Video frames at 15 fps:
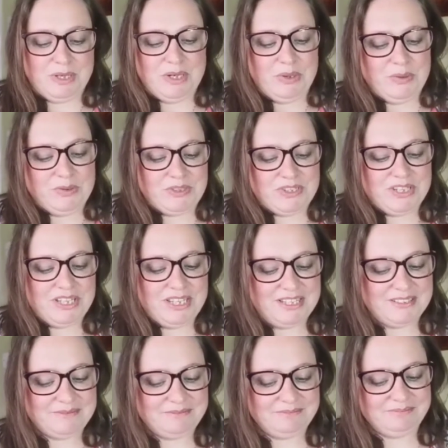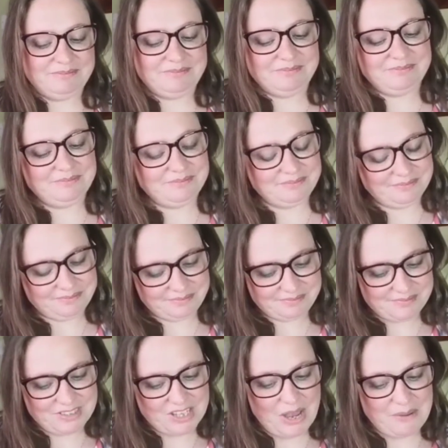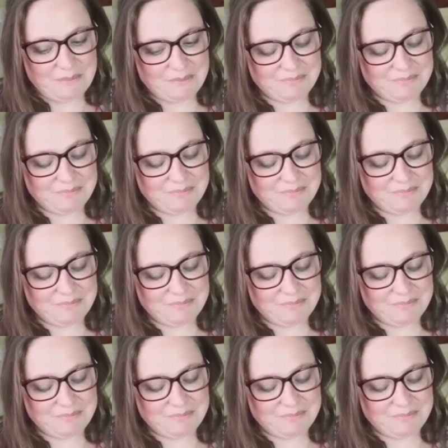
my notes. So,